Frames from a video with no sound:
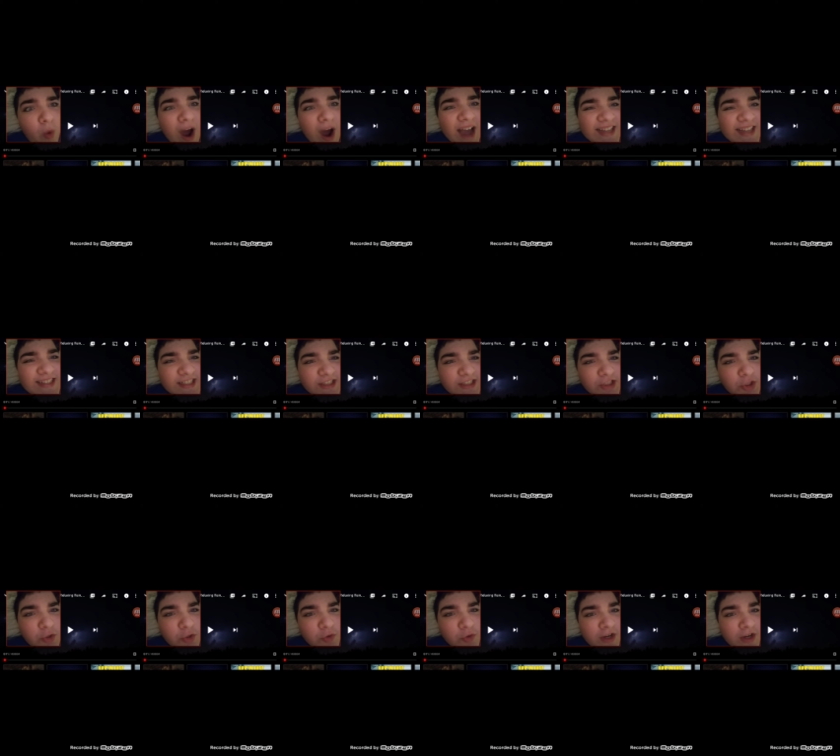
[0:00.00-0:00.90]
why did
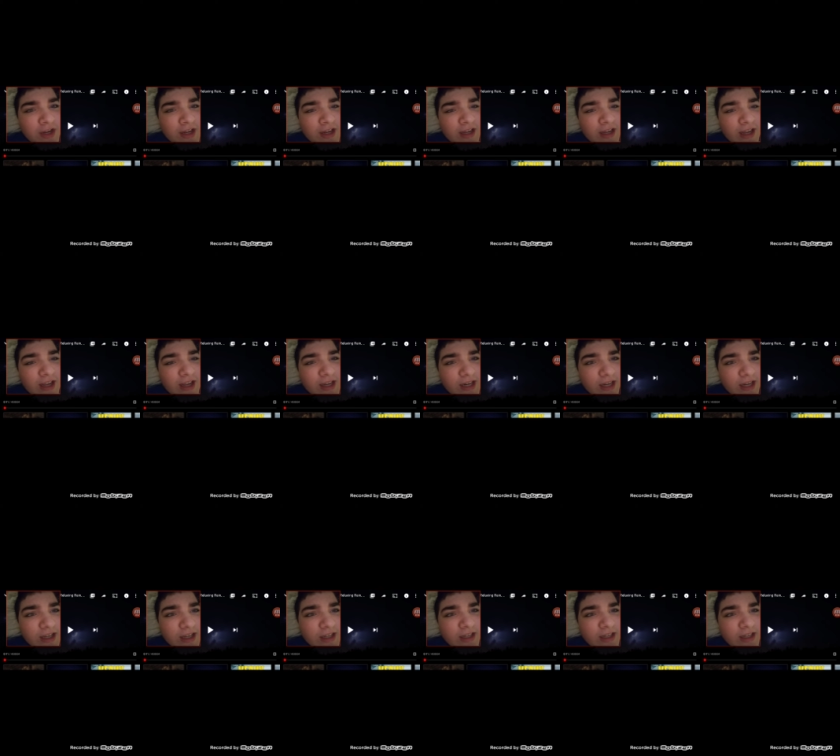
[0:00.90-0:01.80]
you. Eh,
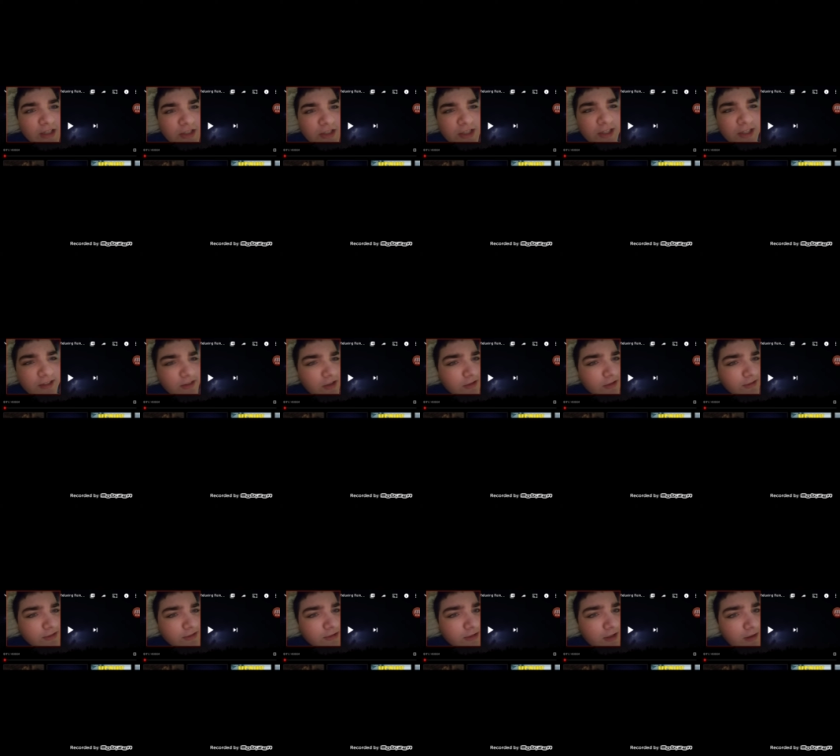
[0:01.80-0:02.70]
just go
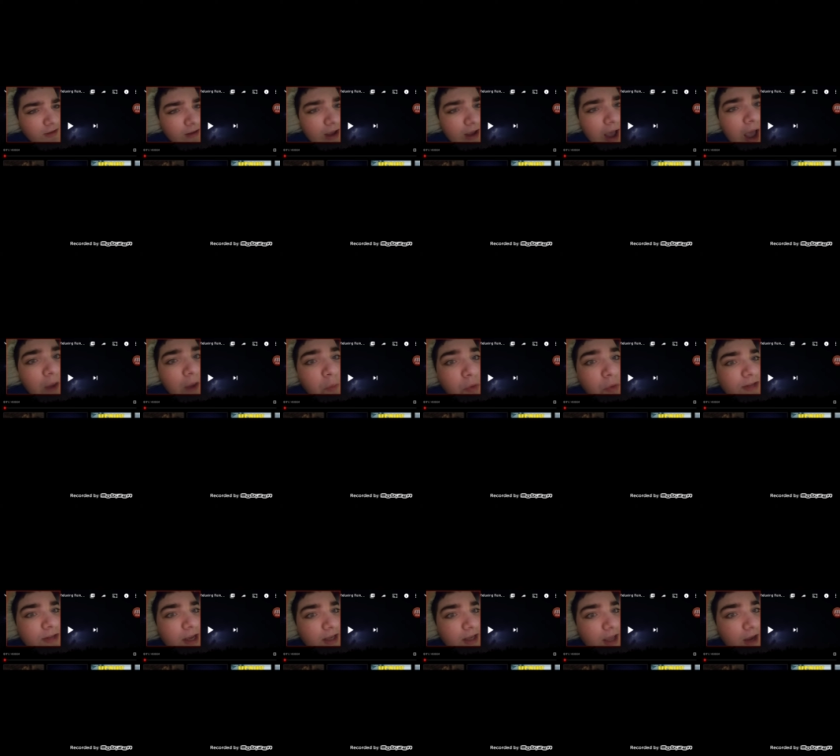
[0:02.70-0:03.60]
to sleep. I will
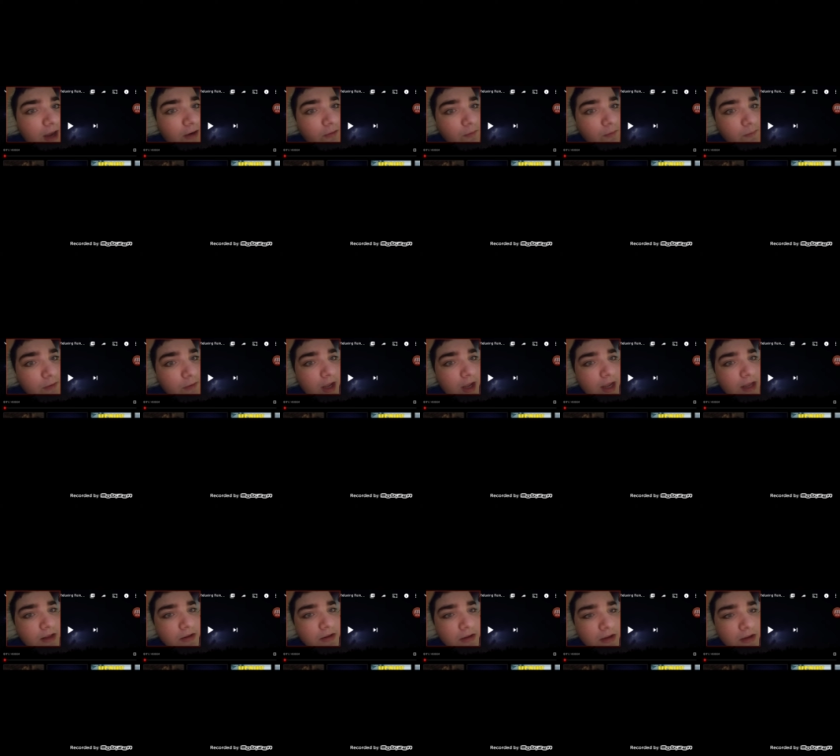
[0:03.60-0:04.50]
take care of him,
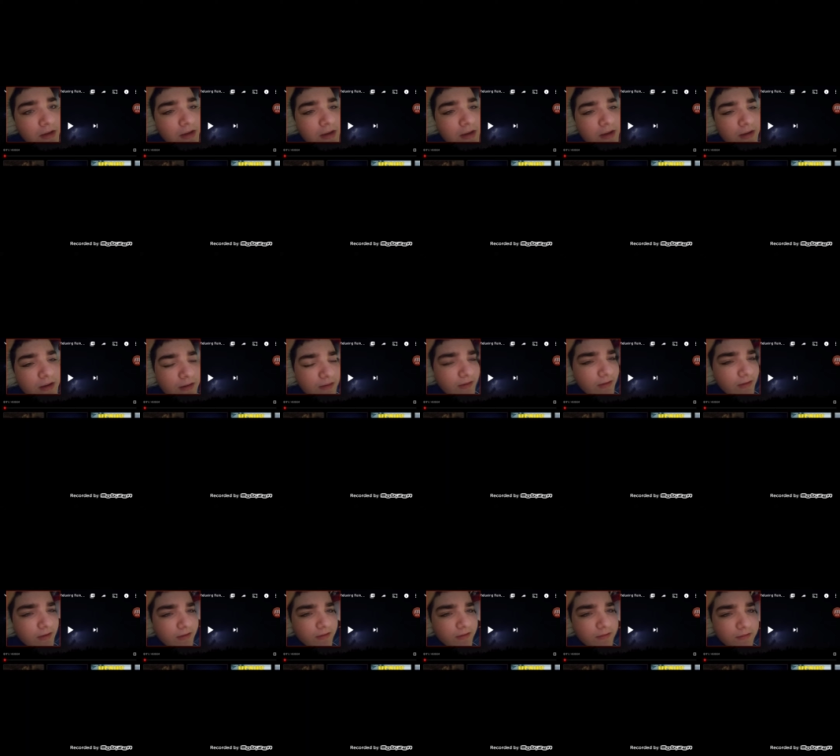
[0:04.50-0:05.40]
okay? Ugh.
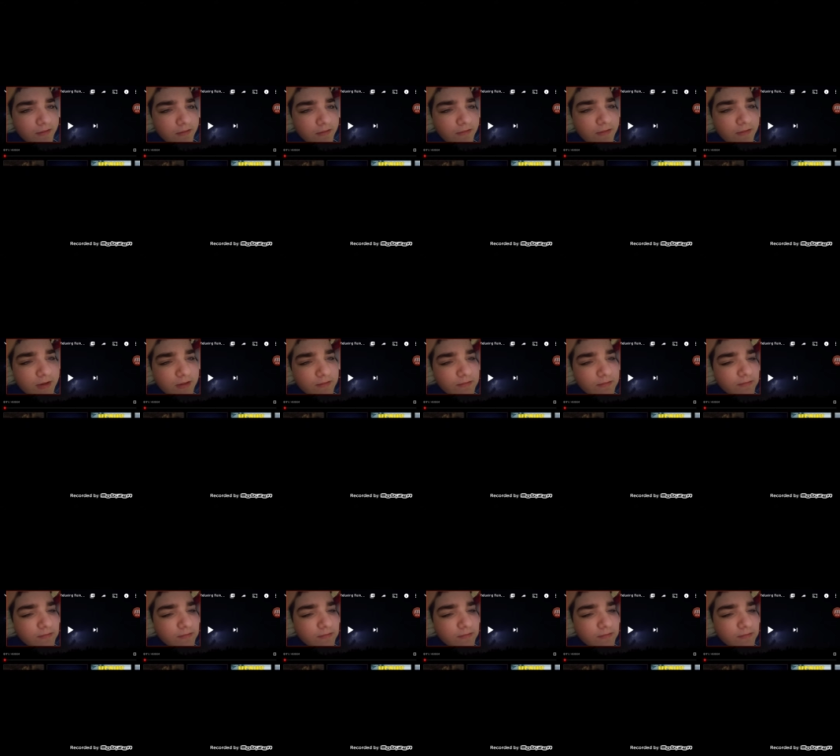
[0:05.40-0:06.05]
You know what?